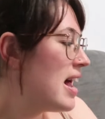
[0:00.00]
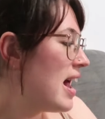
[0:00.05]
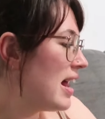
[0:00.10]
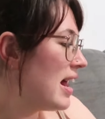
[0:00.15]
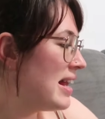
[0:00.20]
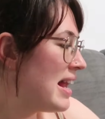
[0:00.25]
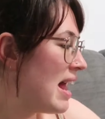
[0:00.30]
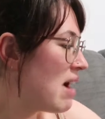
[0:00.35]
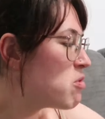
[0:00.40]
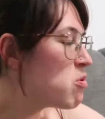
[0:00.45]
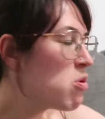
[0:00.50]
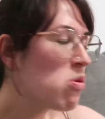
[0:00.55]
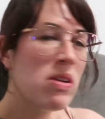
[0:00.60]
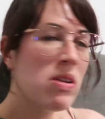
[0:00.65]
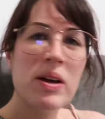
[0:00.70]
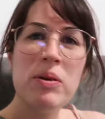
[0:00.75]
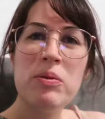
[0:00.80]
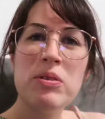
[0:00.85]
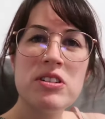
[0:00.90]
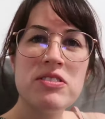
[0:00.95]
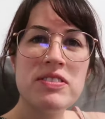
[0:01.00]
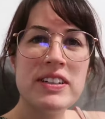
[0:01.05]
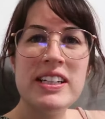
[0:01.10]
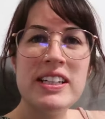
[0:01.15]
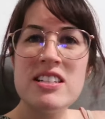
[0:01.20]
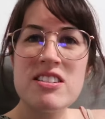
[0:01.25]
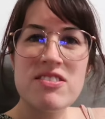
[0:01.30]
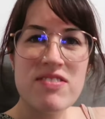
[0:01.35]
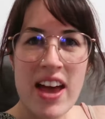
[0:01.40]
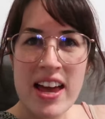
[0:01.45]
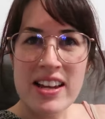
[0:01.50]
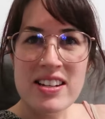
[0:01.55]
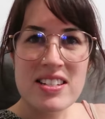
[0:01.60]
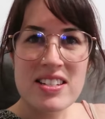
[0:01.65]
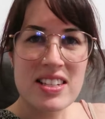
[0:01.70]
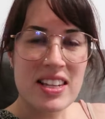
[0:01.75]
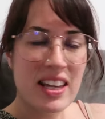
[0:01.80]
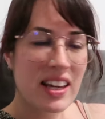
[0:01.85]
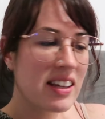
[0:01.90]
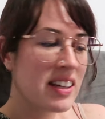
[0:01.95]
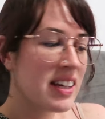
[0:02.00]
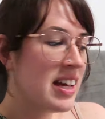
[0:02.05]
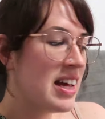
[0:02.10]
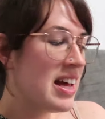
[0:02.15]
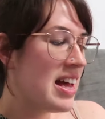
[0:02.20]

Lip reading: and now all I want to read is fantasy.